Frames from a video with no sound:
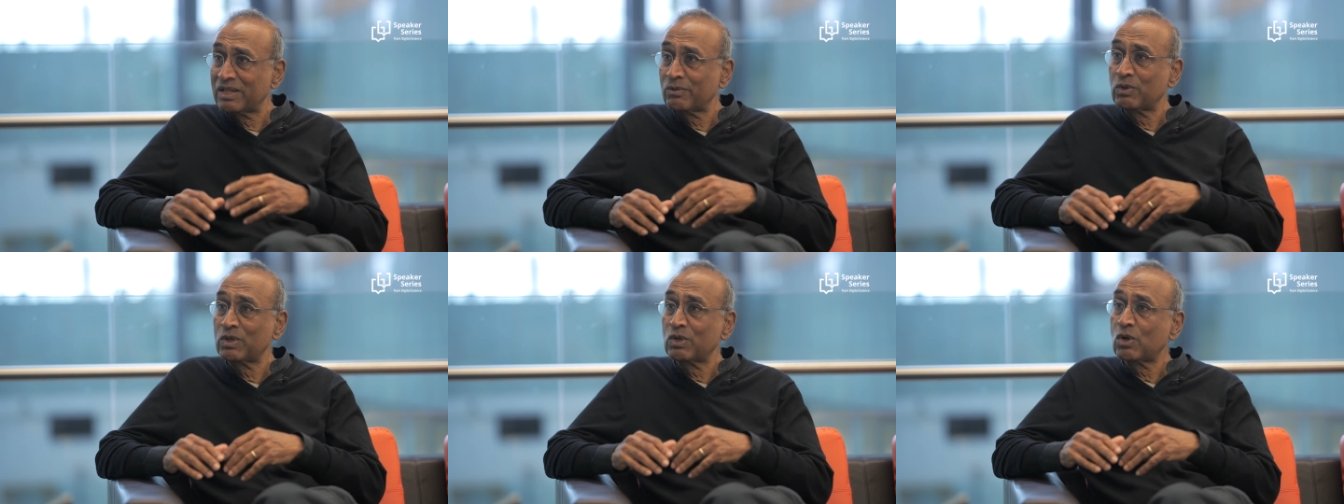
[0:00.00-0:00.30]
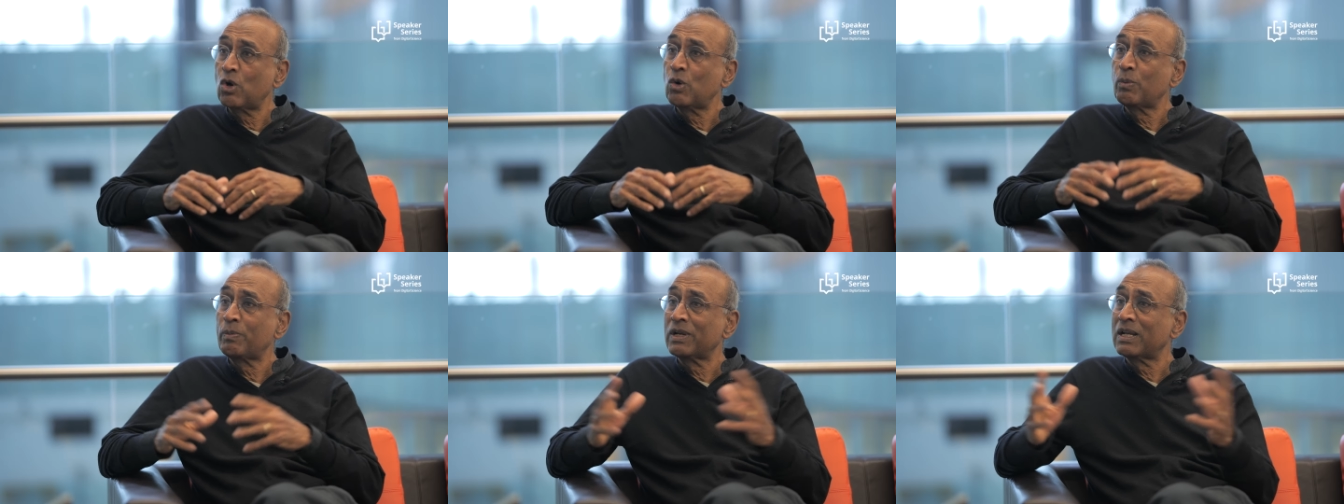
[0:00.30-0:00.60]
they would
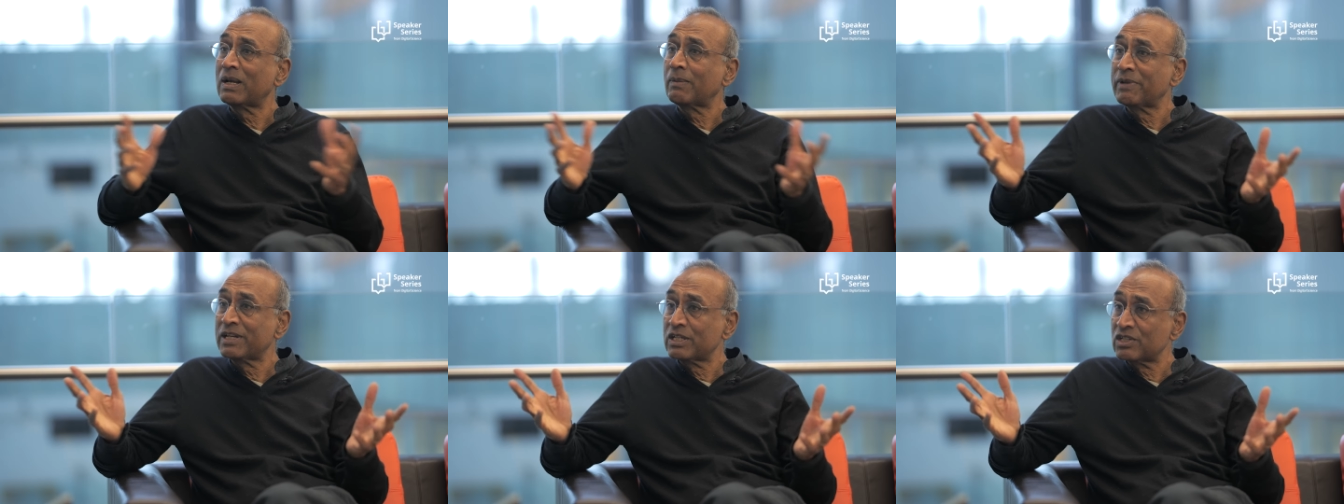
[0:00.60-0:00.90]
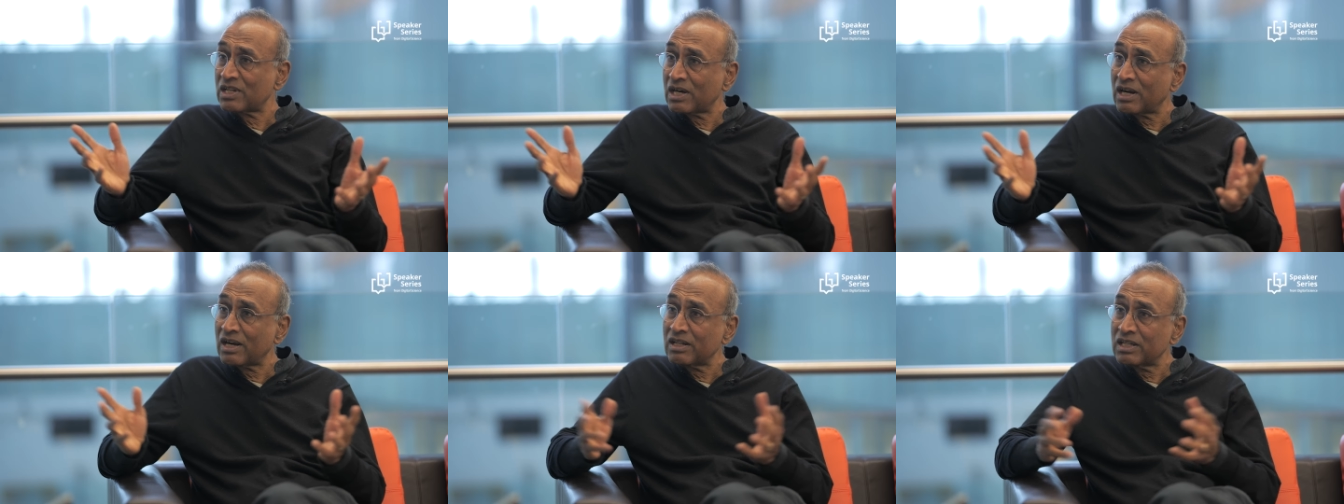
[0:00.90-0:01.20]
open up
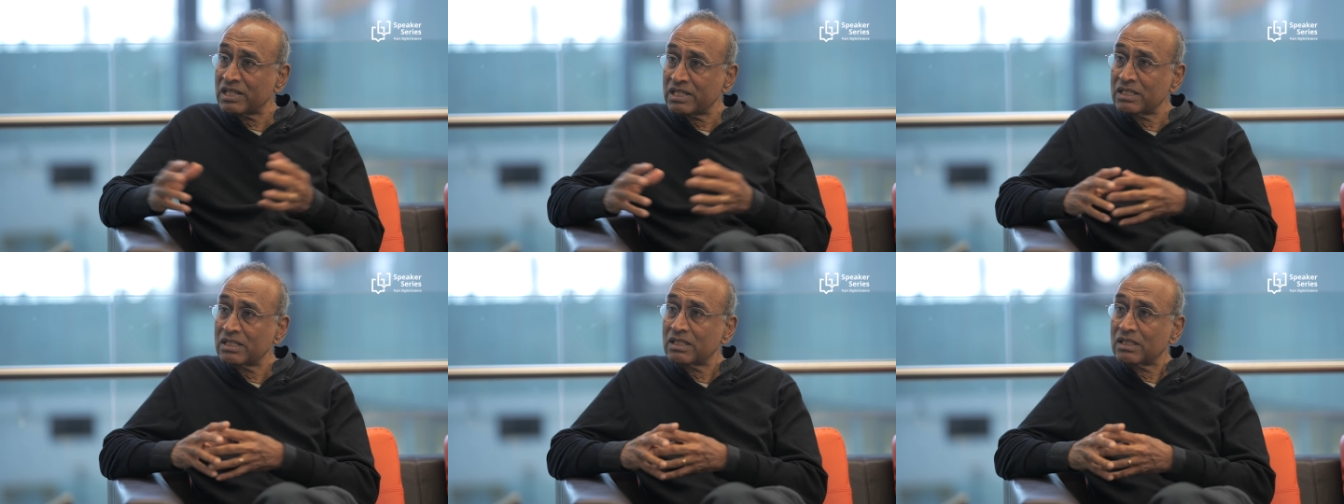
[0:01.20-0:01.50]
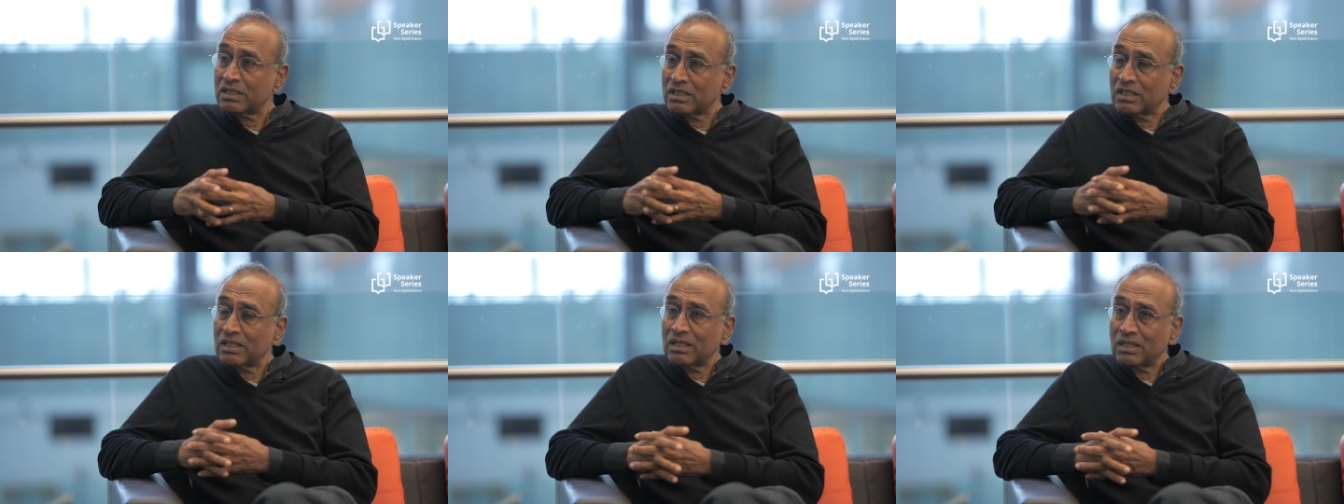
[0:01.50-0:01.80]
entirely
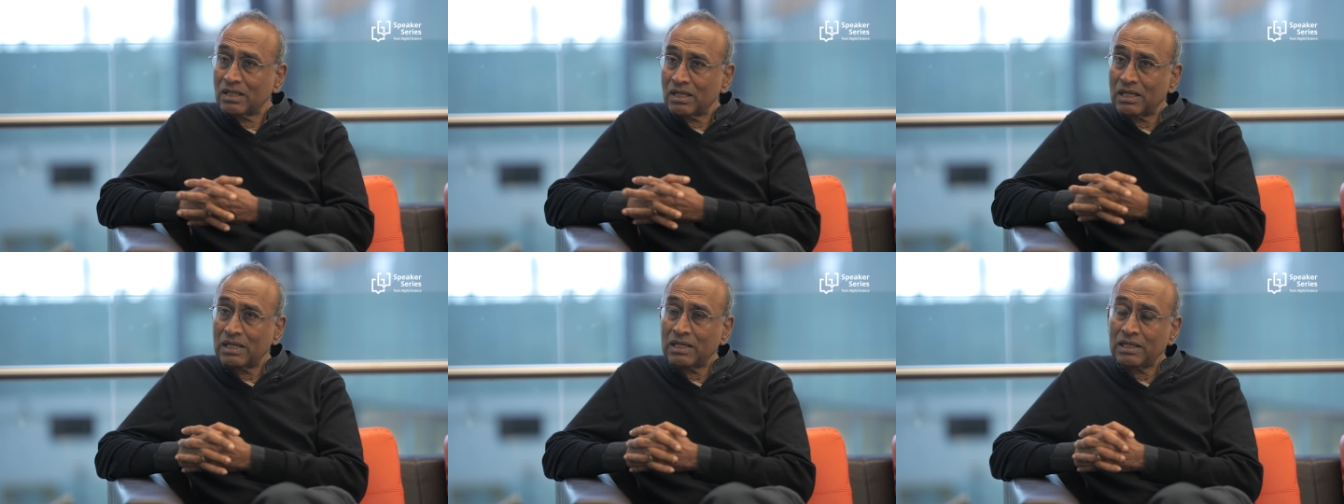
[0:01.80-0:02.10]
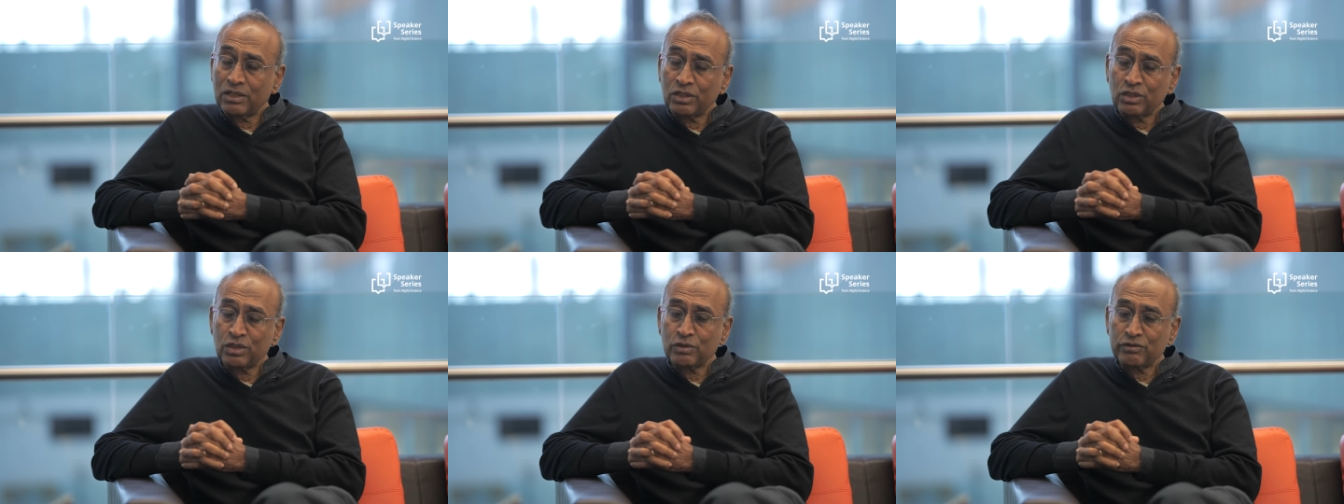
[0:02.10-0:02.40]

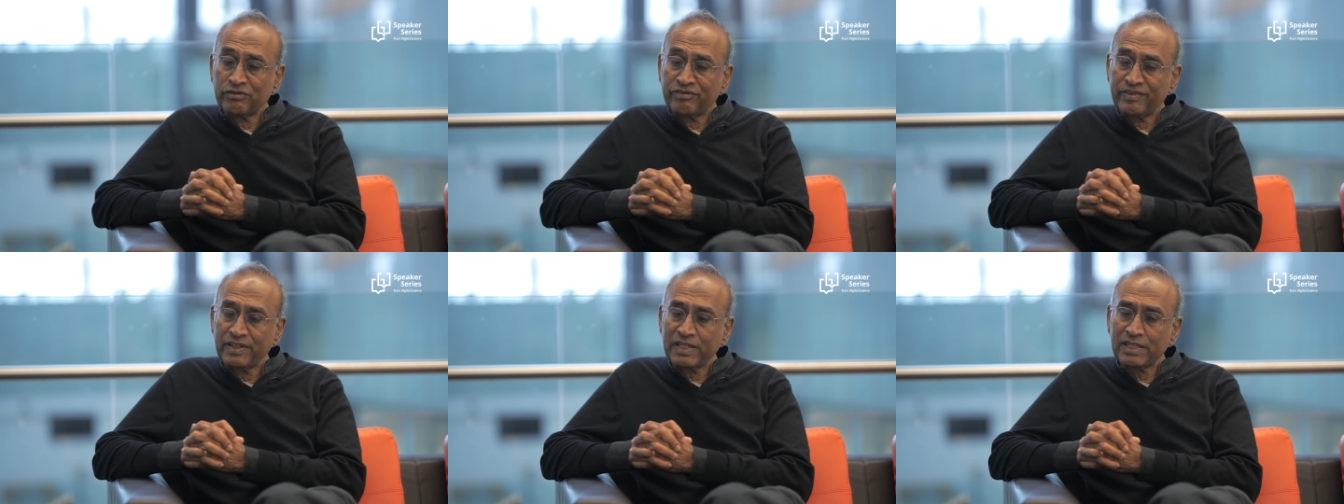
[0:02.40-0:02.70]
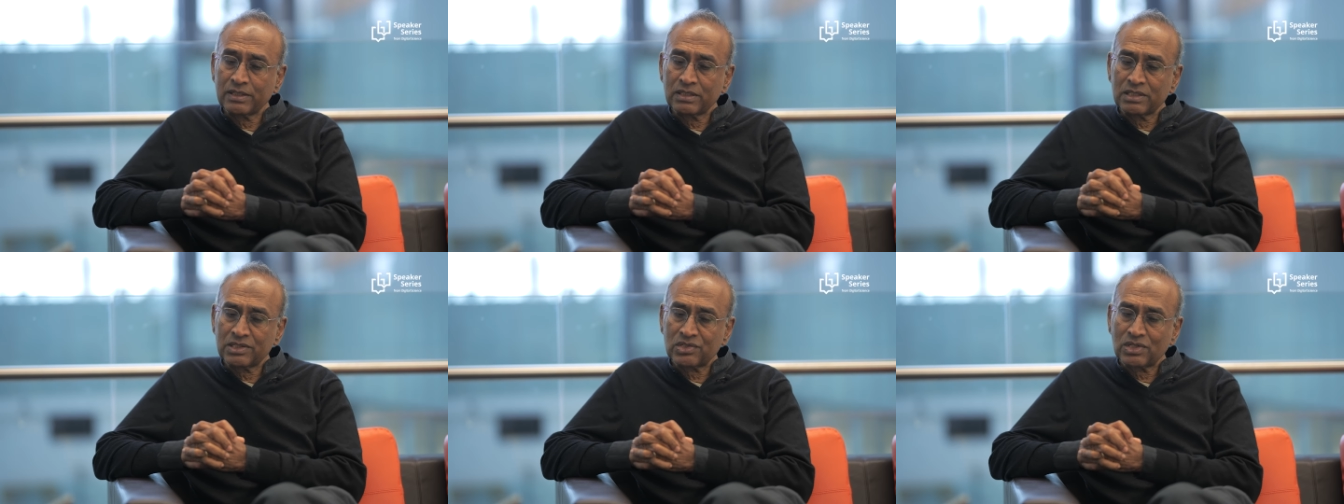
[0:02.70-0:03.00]
uh, new
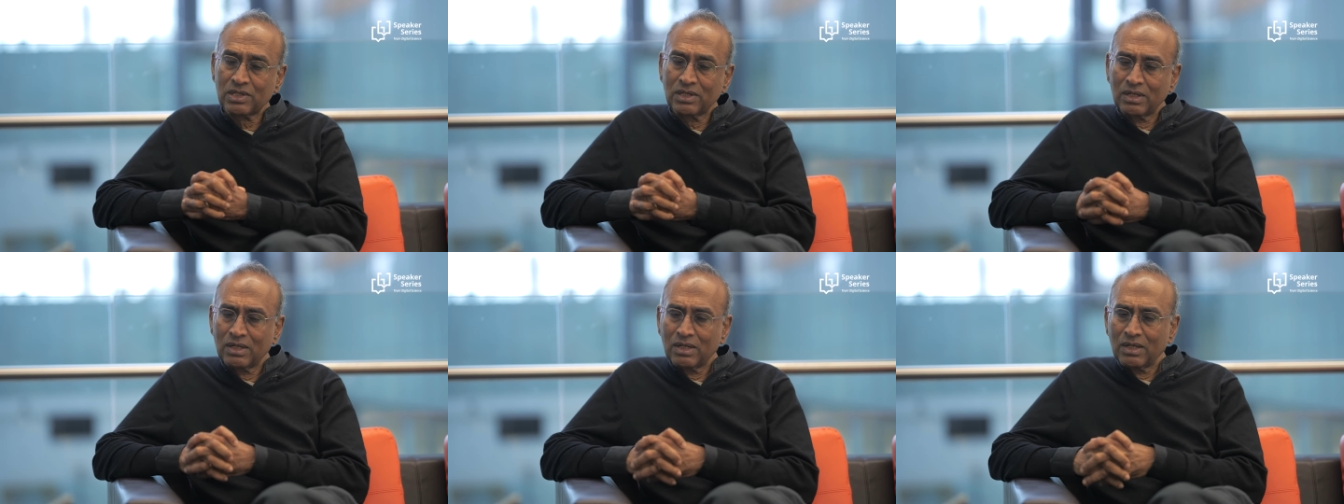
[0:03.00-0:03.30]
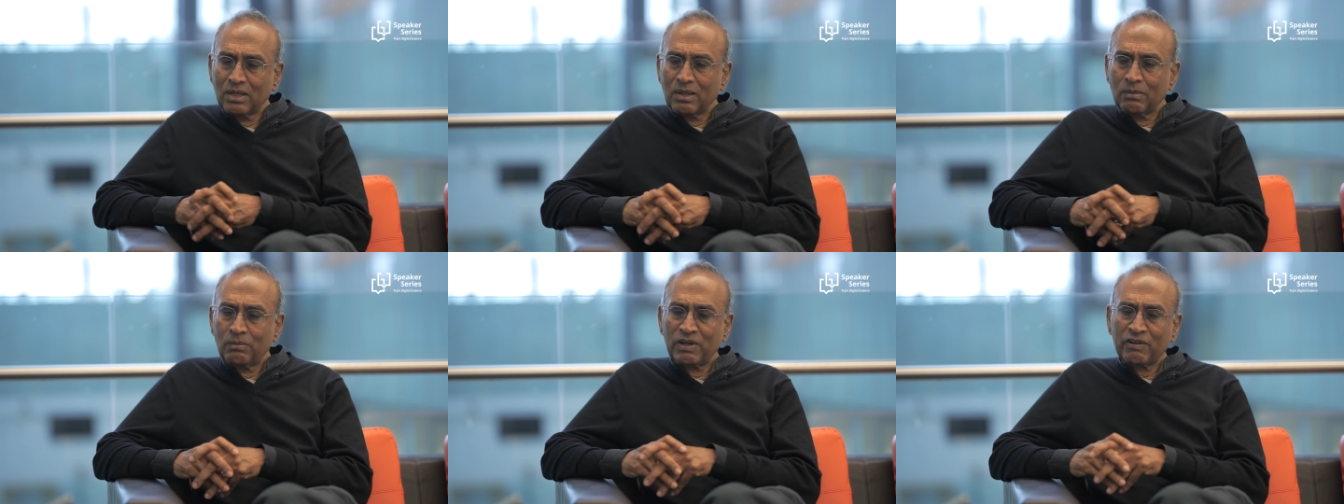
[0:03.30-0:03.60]
fields.
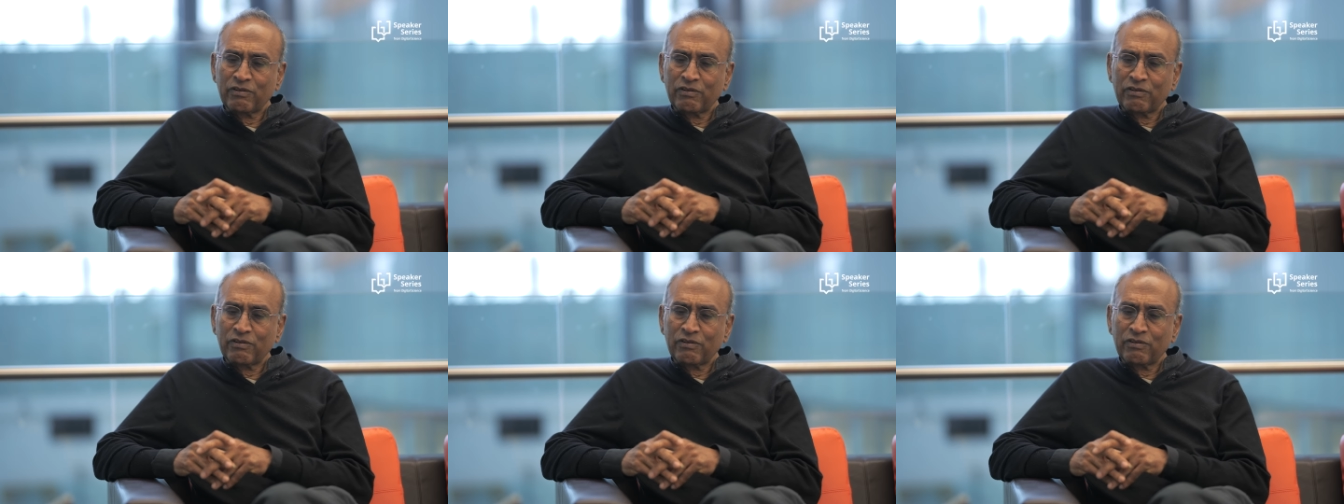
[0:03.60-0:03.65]
Hmm.